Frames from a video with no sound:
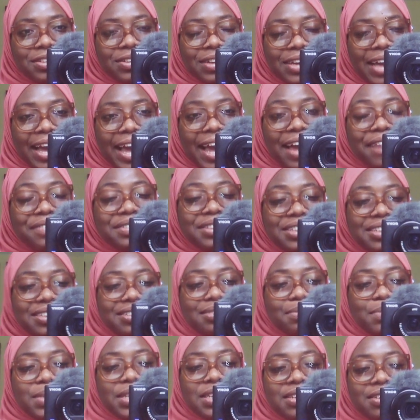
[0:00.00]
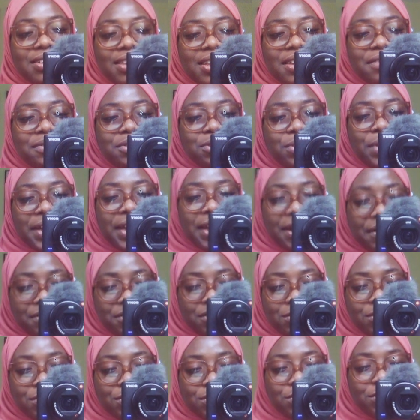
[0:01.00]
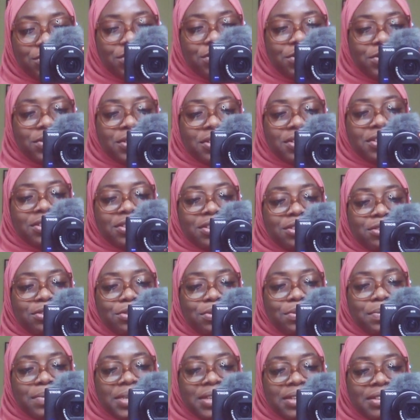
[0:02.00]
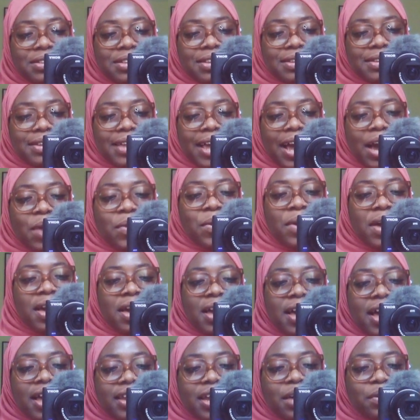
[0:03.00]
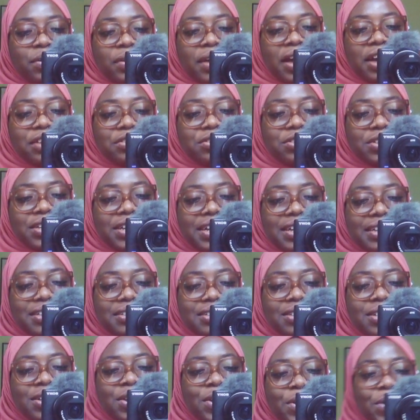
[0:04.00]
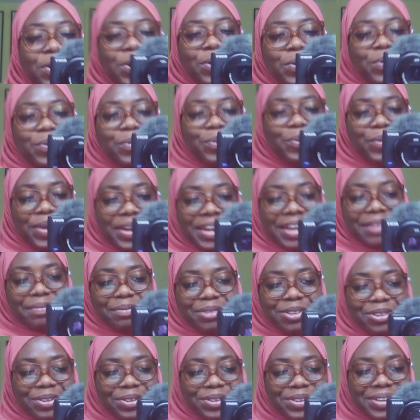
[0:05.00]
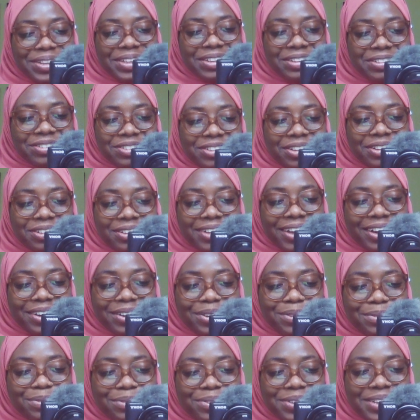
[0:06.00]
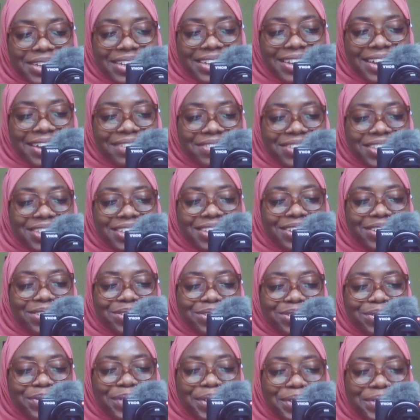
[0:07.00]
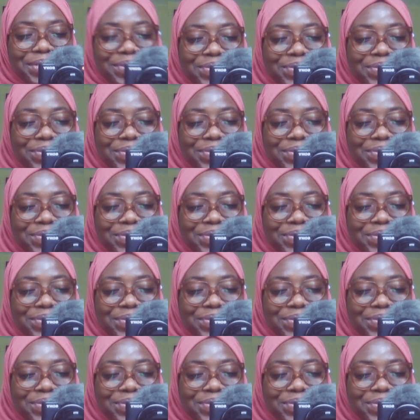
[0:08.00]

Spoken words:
have 6 minutes left, so I have to tune into the Zoom meeting now, and I'll catch you guys when I'm done, inshallah. Hopefully everything goes well.